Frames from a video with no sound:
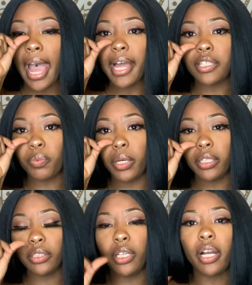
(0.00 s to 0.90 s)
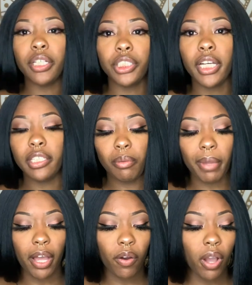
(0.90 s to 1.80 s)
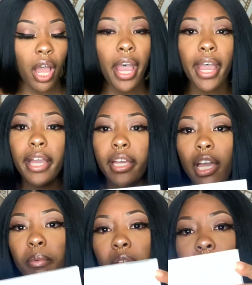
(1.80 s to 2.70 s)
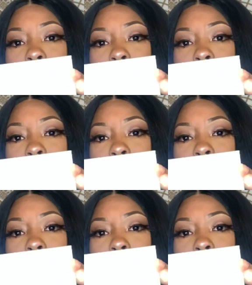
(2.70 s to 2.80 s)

as well so y'all can check them out. It came in